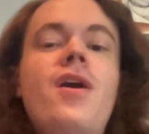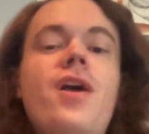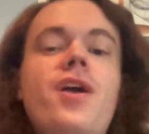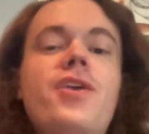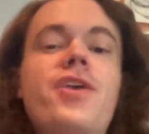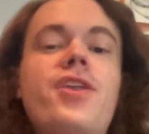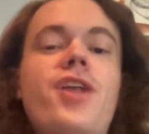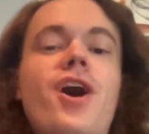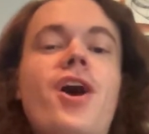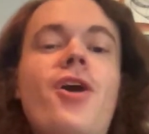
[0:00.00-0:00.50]

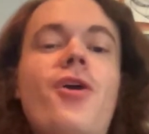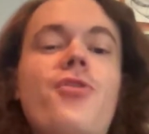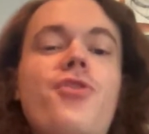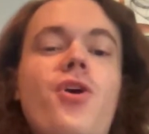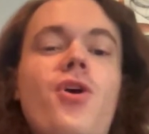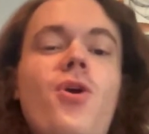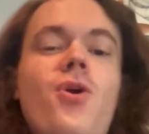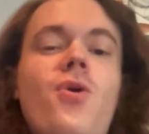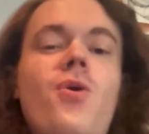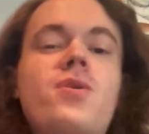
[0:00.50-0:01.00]
You know, the
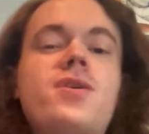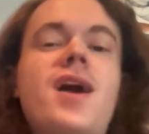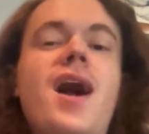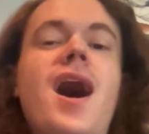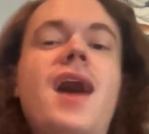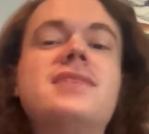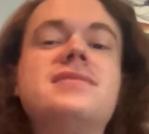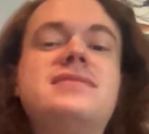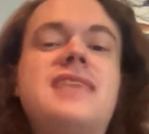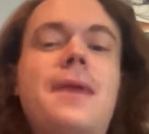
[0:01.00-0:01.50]
whole
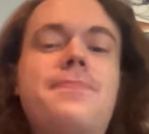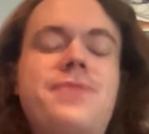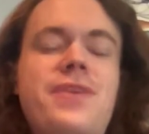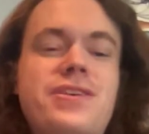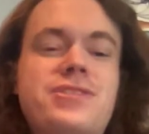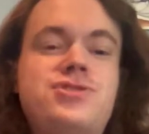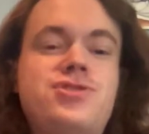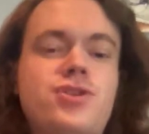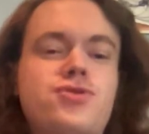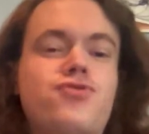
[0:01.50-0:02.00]
concept
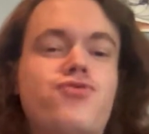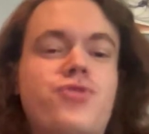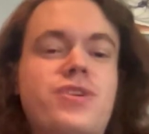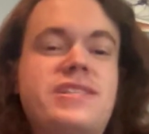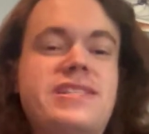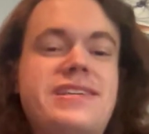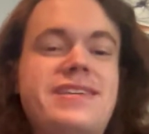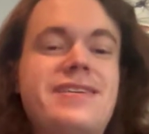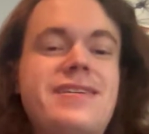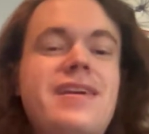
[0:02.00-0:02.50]
is just
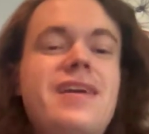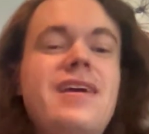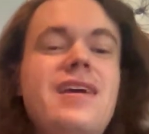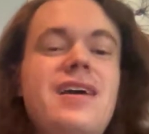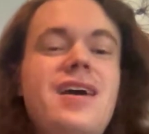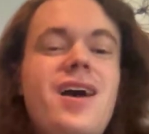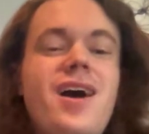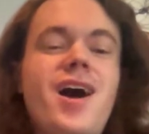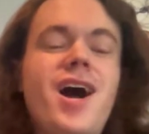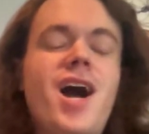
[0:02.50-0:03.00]
really
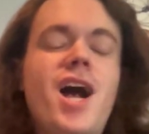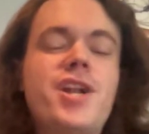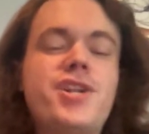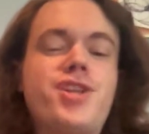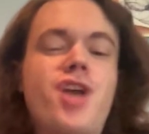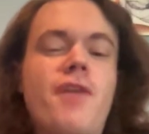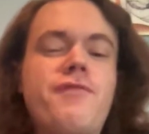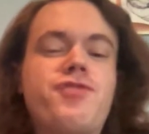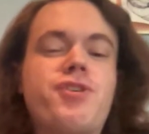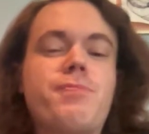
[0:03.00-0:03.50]

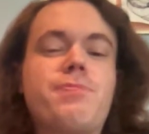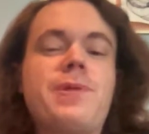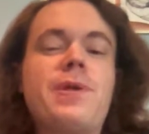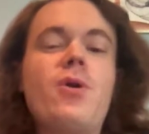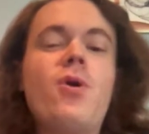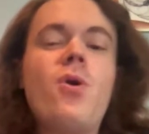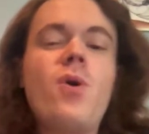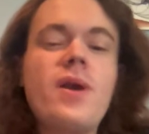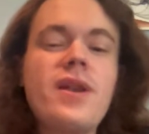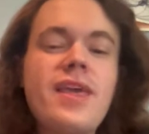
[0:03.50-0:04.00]
uncomfortably
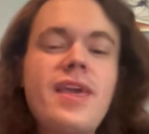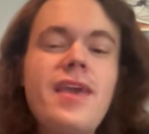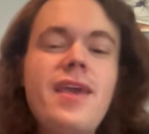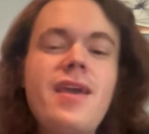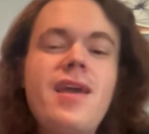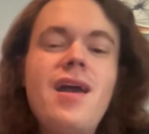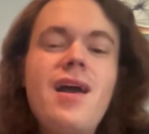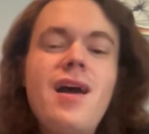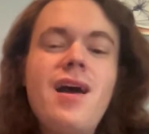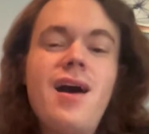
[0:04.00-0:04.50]

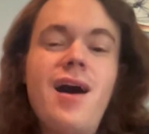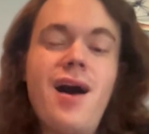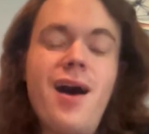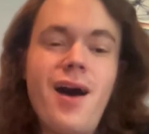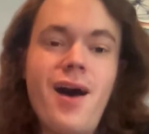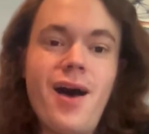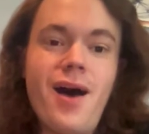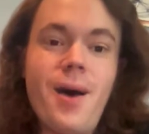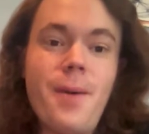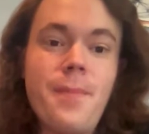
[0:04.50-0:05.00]
horny.
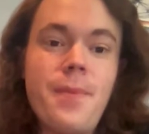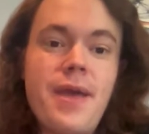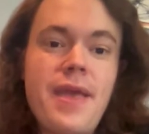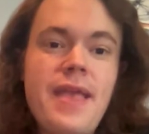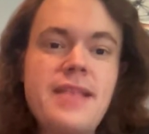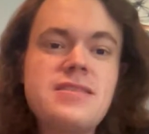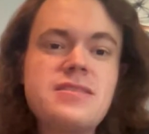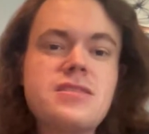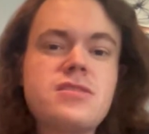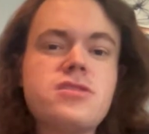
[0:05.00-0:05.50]

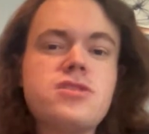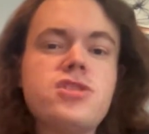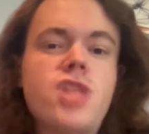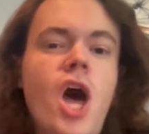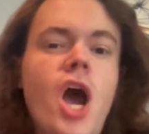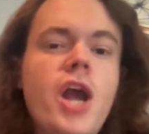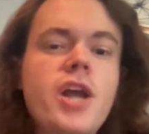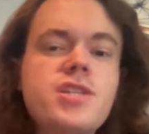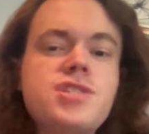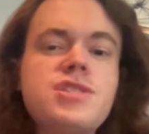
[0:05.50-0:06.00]
It's
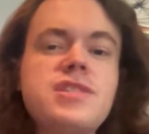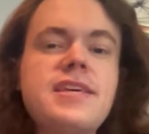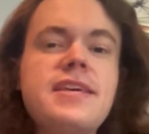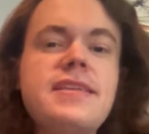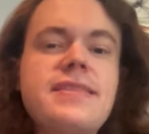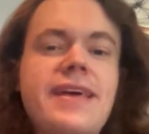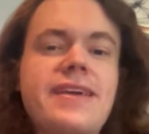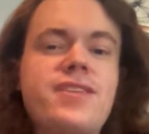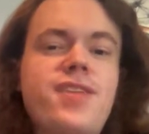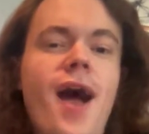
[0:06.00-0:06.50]
largely,
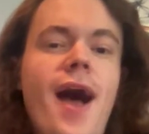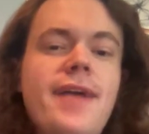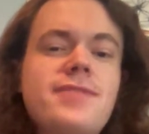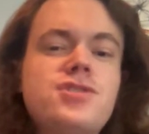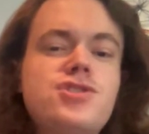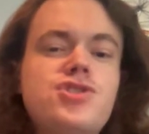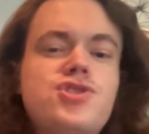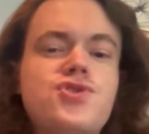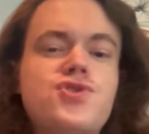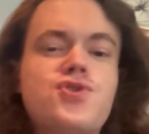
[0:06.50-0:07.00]
like, not
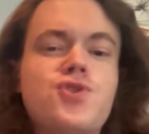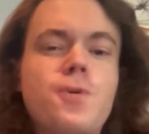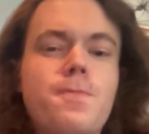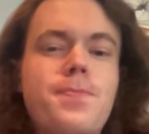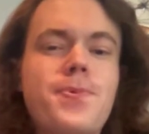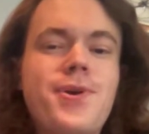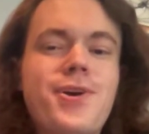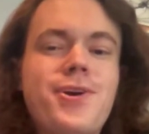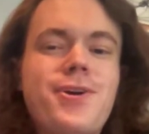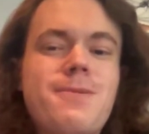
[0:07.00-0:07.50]

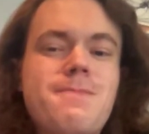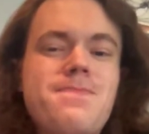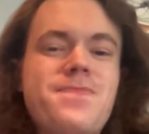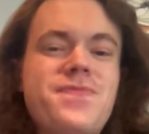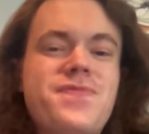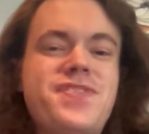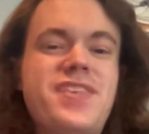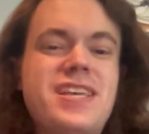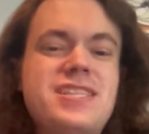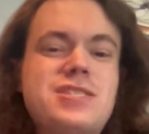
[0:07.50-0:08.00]
super
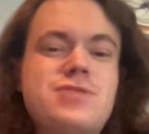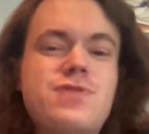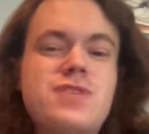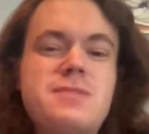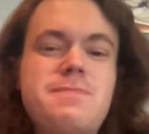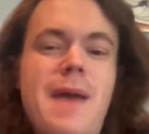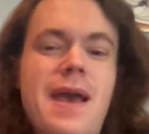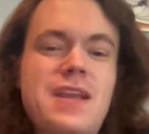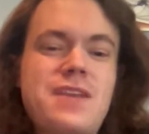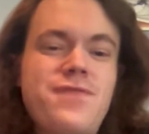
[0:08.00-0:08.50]

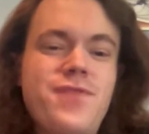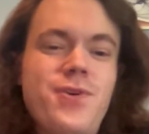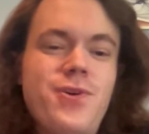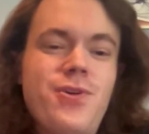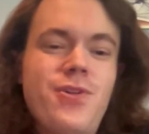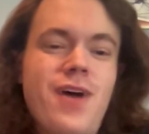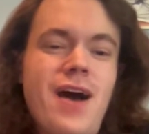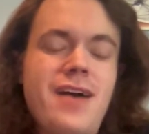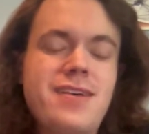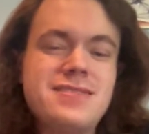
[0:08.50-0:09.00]

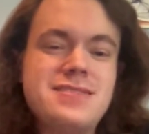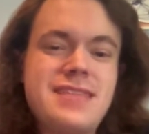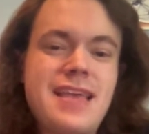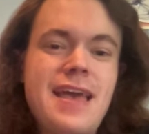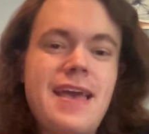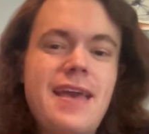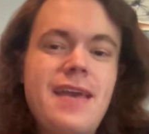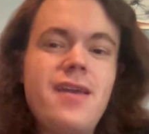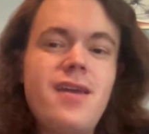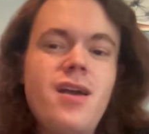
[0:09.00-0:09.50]
disrespectful, I'll
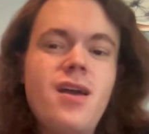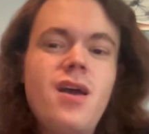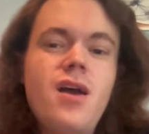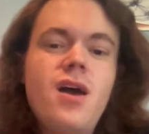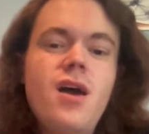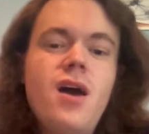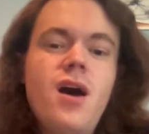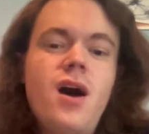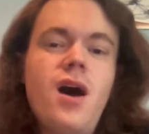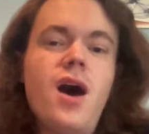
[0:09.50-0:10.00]
say.
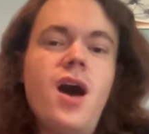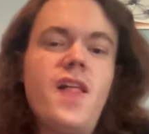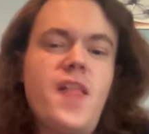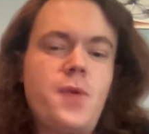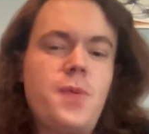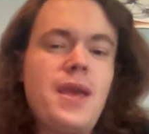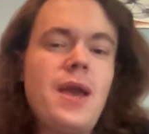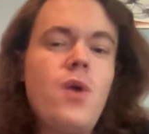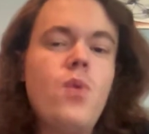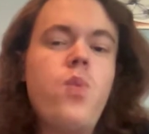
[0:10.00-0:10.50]

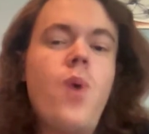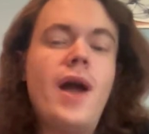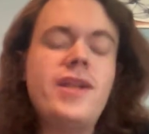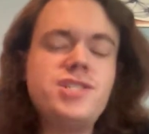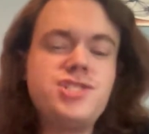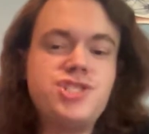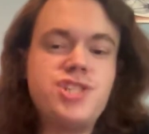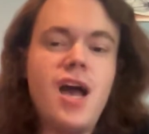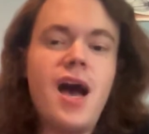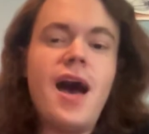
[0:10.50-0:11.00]
We got one
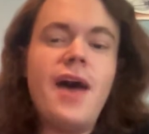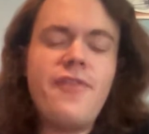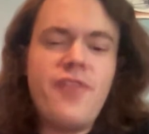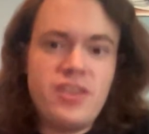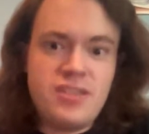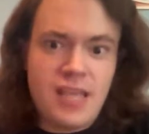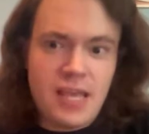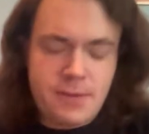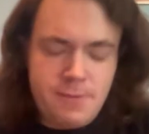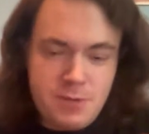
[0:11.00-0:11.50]
shot
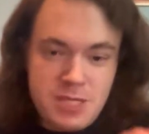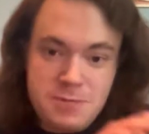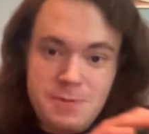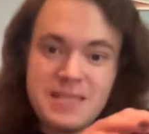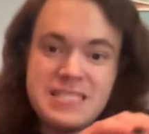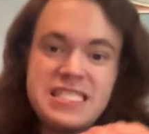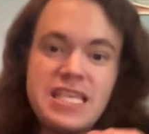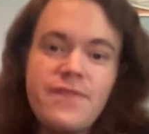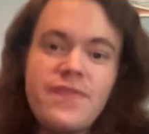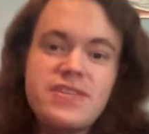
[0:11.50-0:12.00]
that's, like,
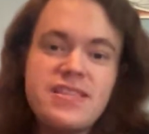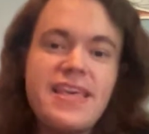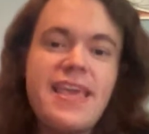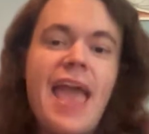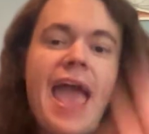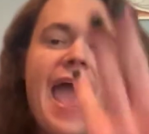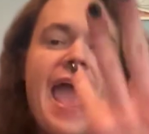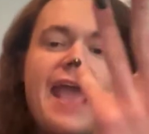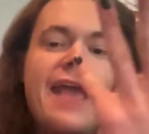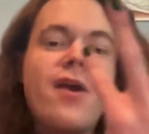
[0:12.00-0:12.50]

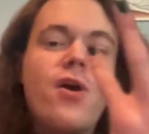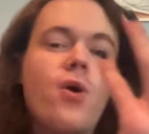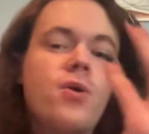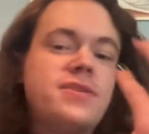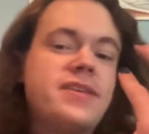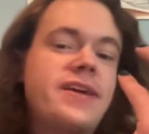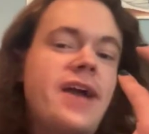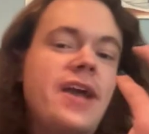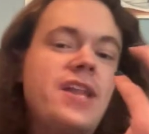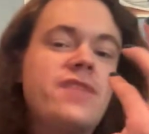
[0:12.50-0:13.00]
specifically angled
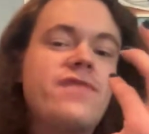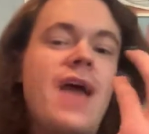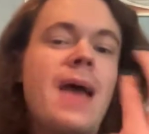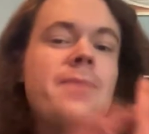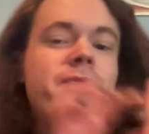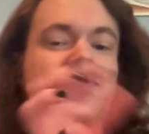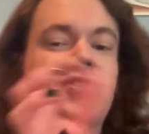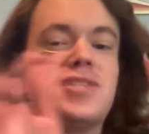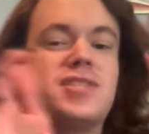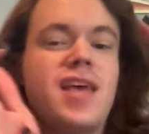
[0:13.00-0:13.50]
to kind of
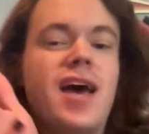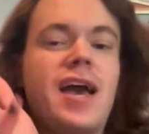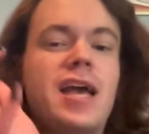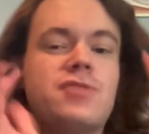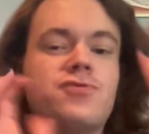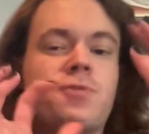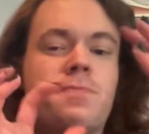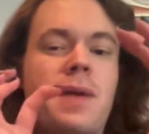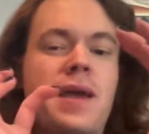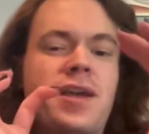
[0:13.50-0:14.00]

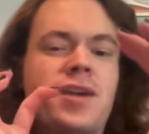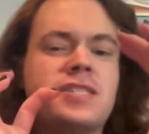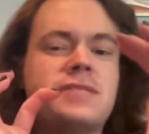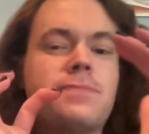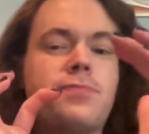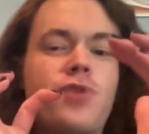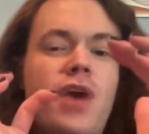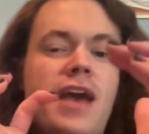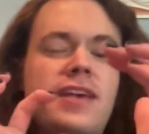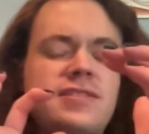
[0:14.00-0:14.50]
emphasize Rebecca's
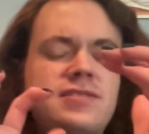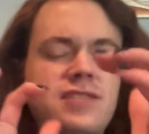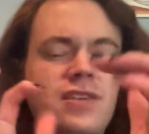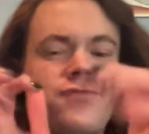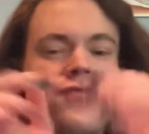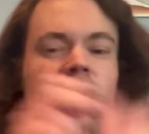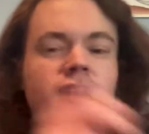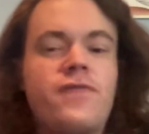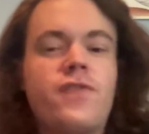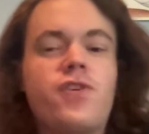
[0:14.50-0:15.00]
breasts in
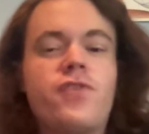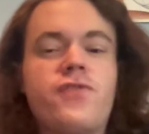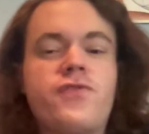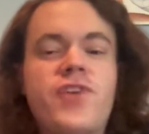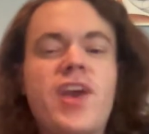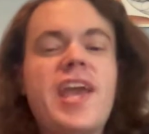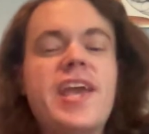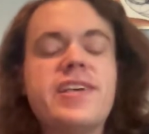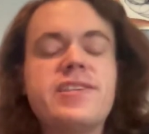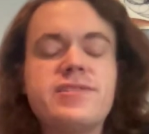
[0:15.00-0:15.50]
front of her
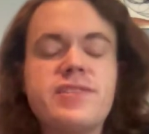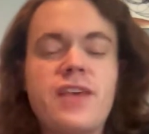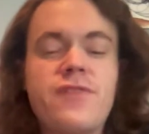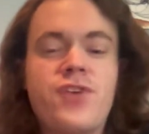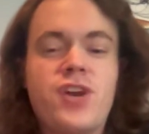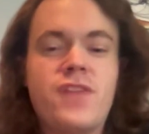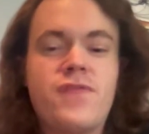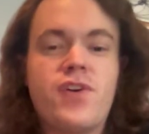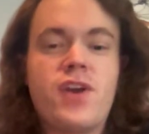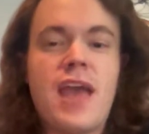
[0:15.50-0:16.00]
face, in
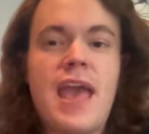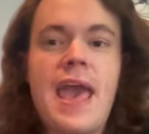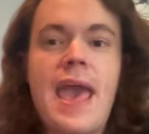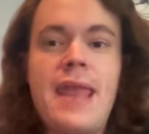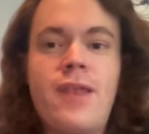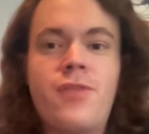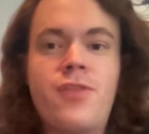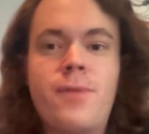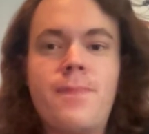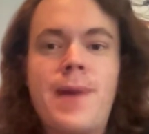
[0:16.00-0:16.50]
front of her
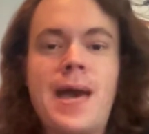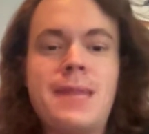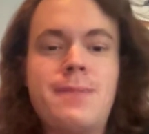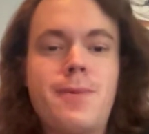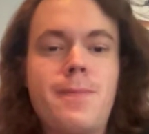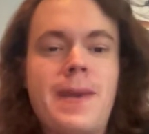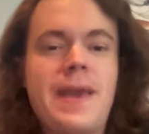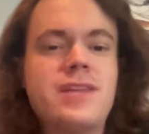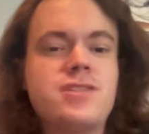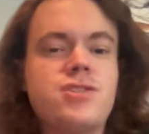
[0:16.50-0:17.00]
head at the bottom
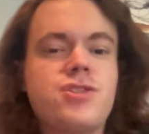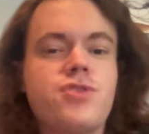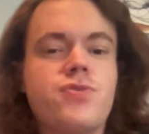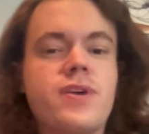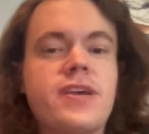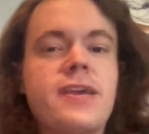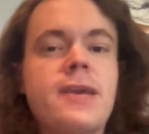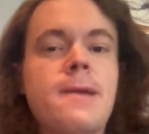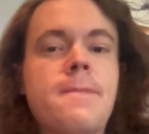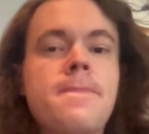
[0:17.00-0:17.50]
of page
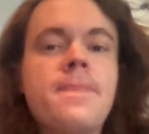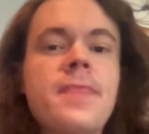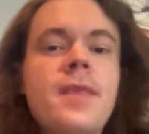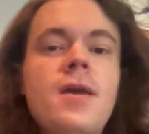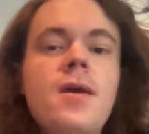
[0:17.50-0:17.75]
3.